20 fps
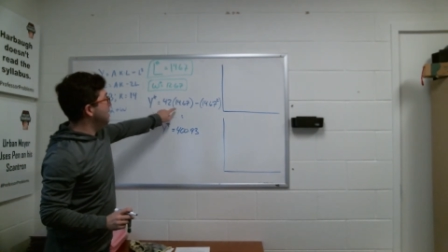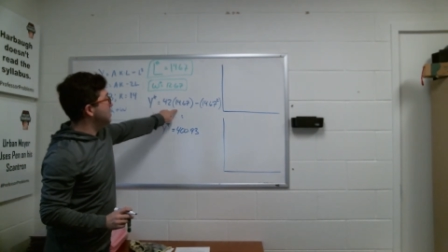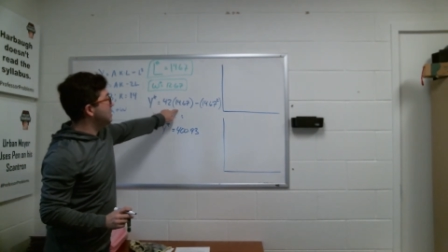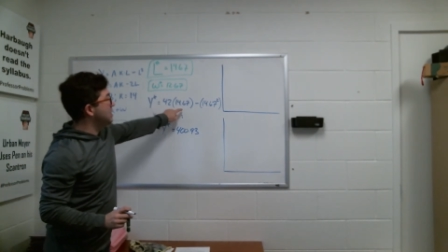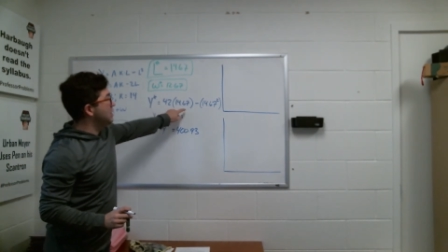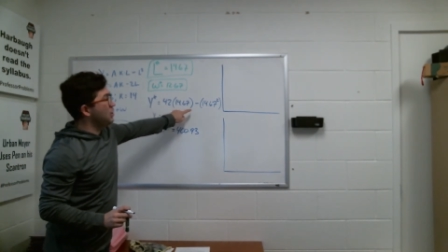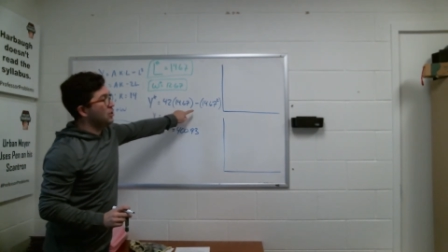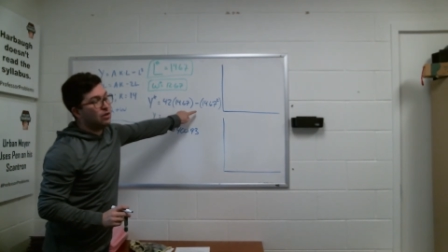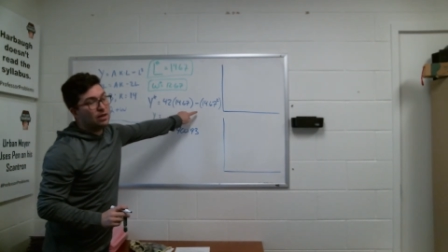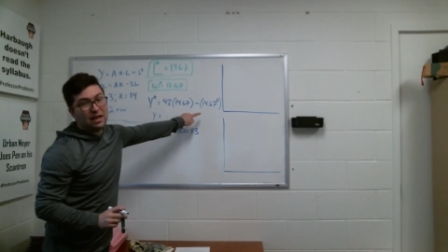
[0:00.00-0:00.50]
this
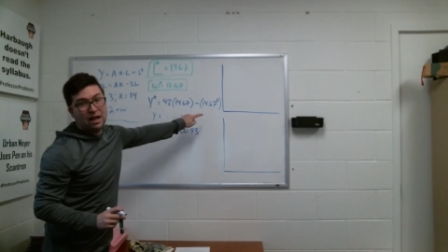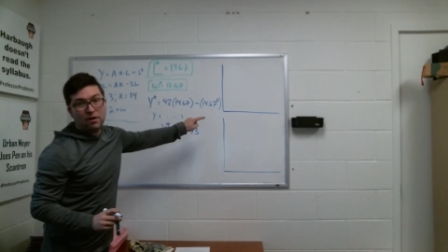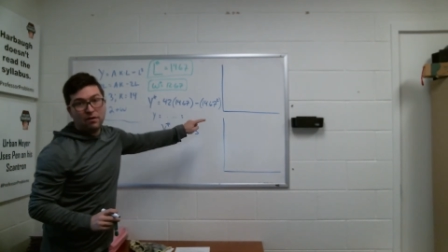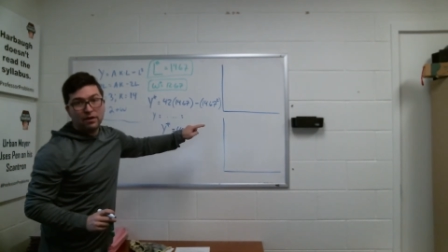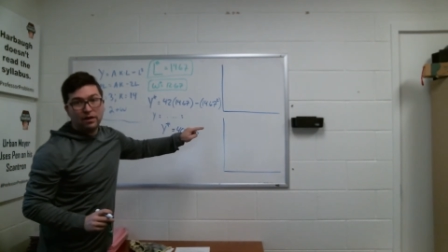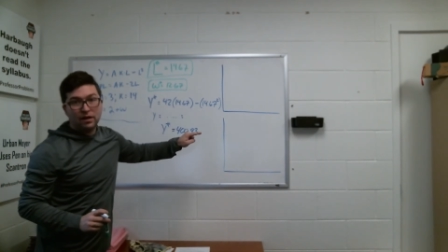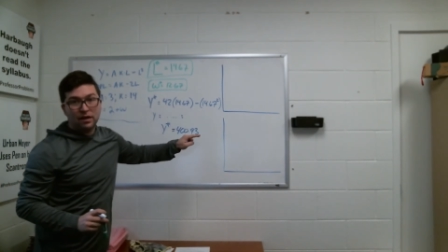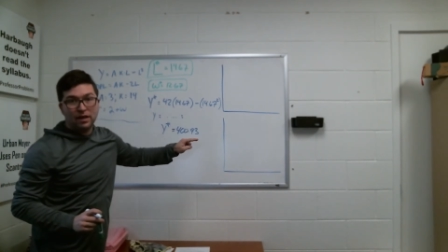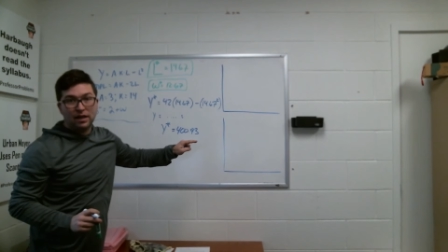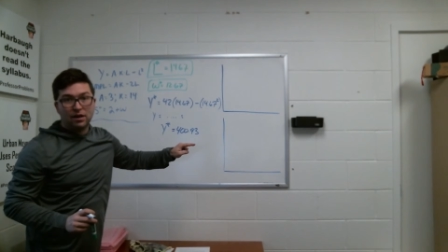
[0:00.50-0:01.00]
into your
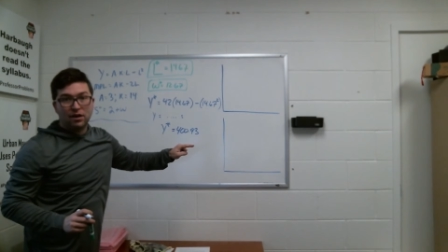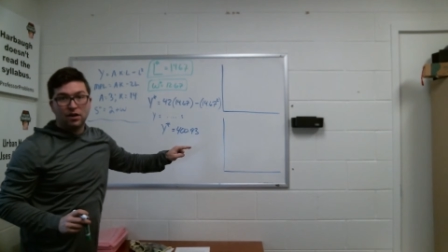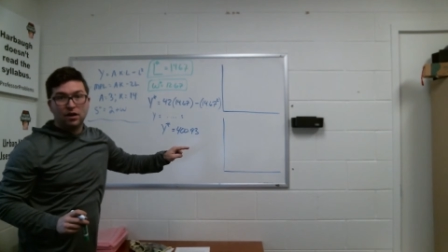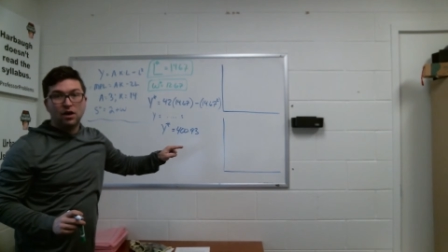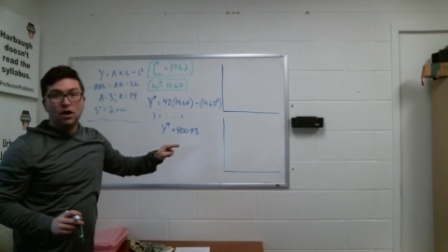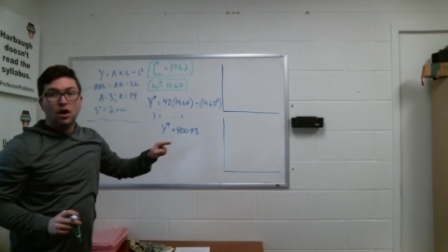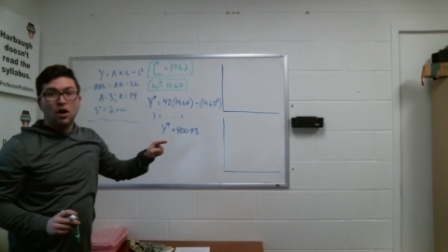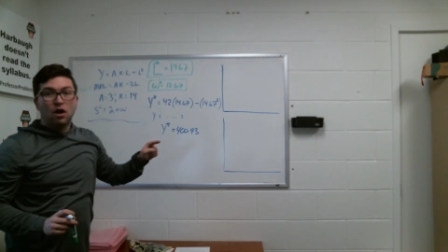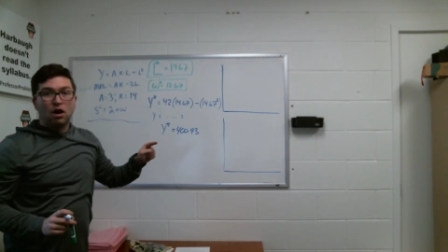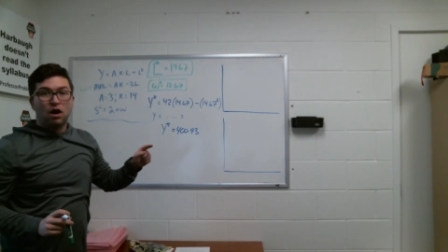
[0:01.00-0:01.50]

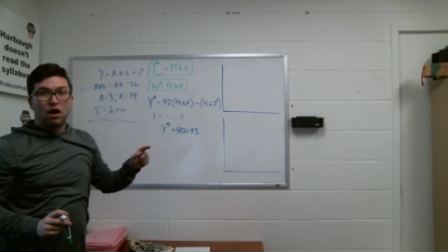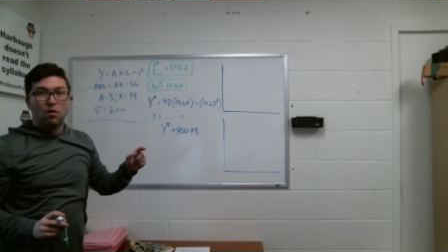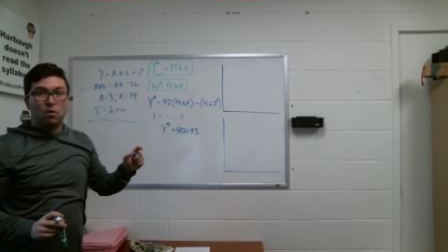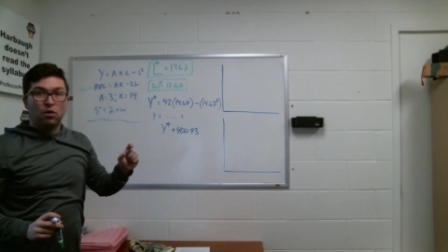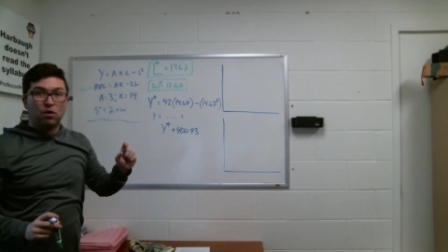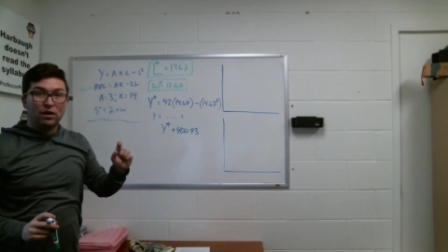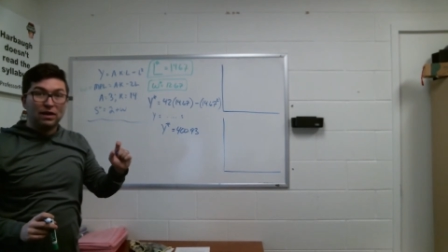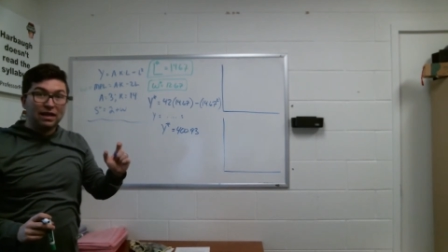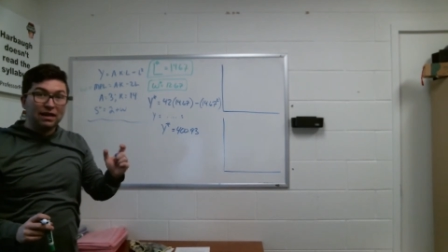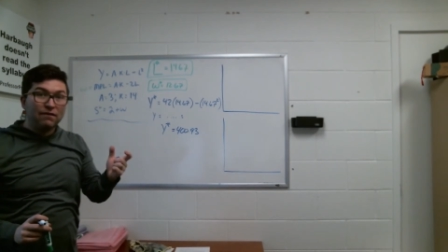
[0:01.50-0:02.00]
calculator
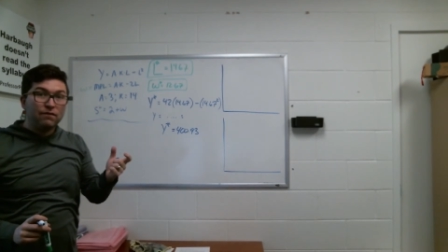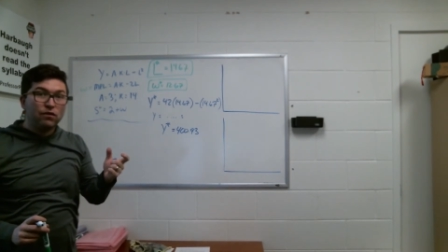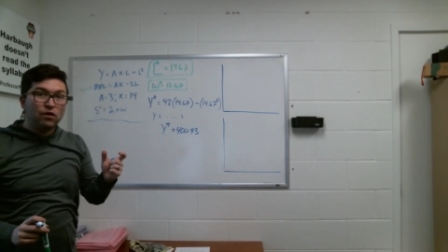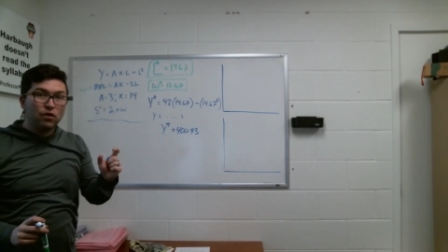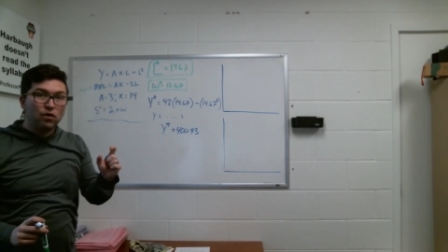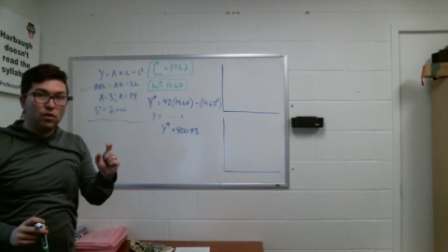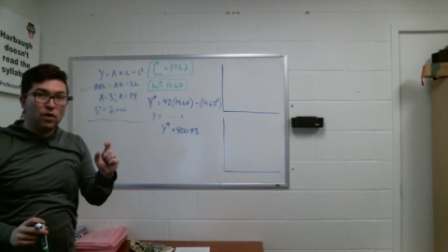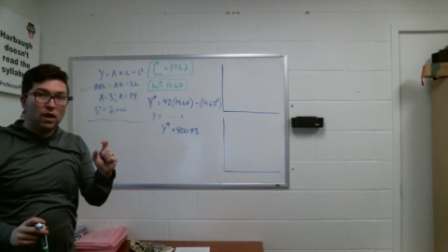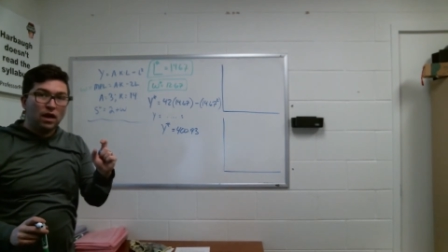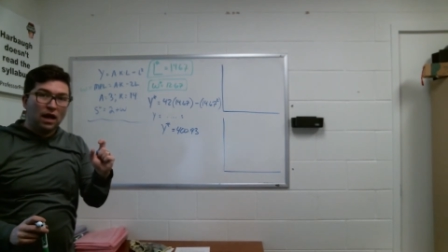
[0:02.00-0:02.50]
will give
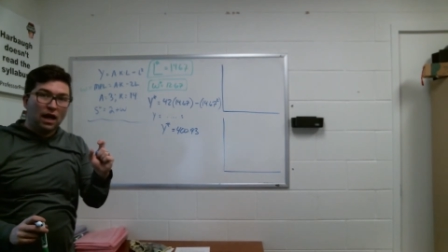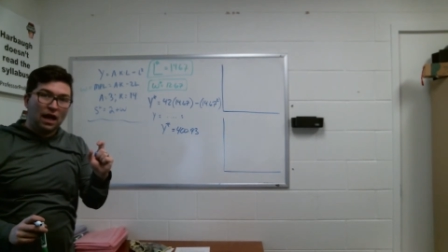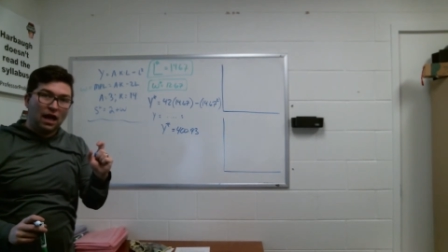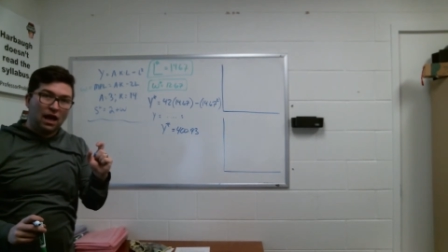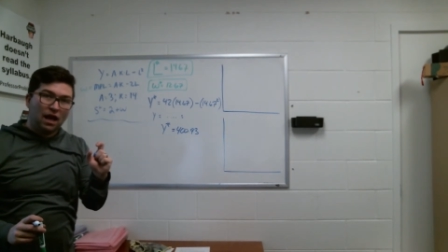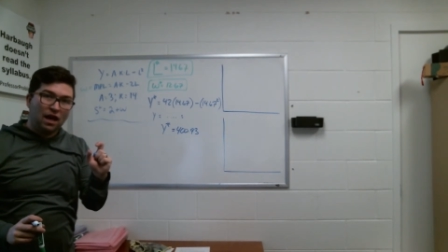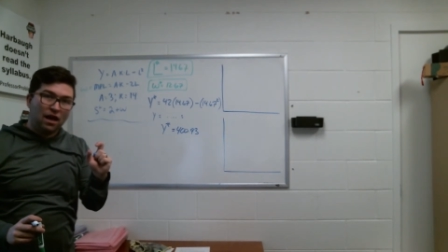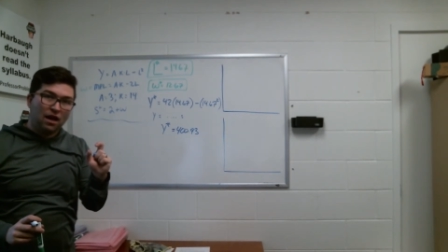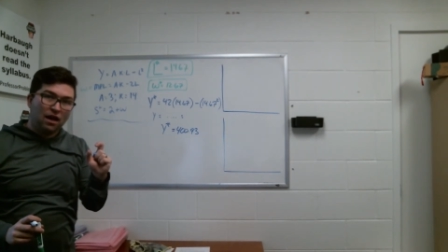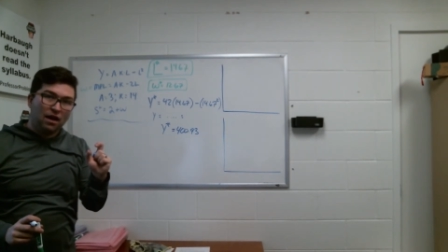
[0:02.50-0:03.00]
you
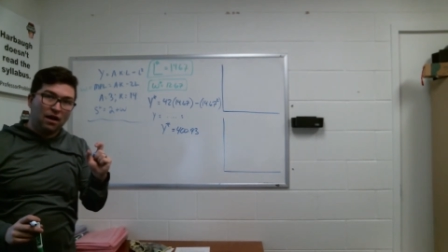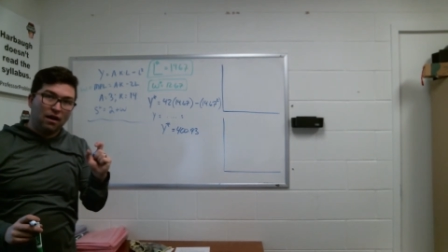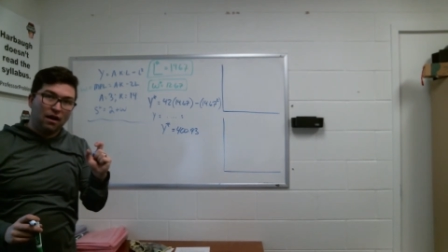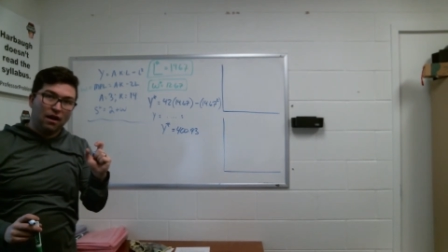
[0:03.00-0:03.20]
a